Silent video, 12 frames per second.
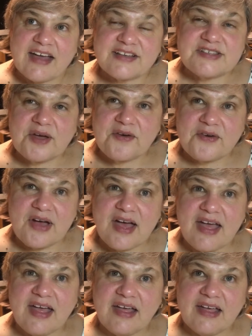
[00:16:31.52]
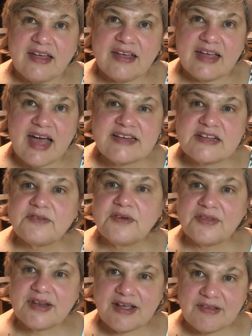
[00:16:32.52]
So I don't
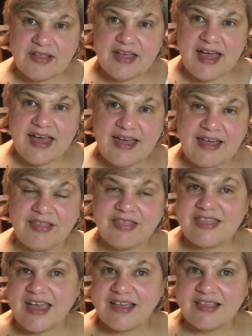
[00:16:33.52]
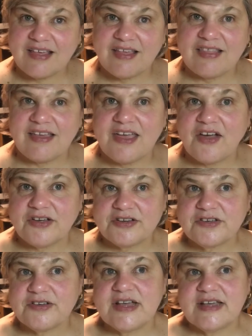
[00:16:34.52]
know that I think the
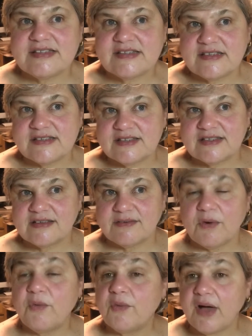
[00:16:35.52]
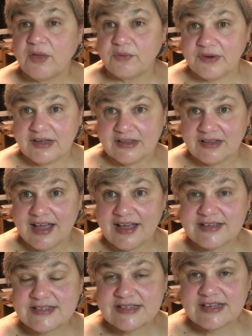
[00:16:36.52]
character is as well
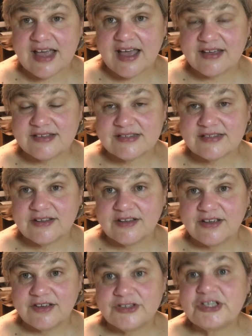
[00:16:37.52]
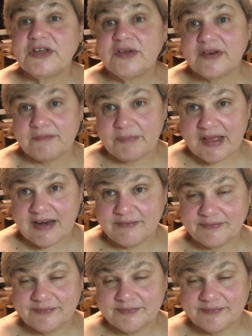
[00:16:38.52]
realized as she could have been.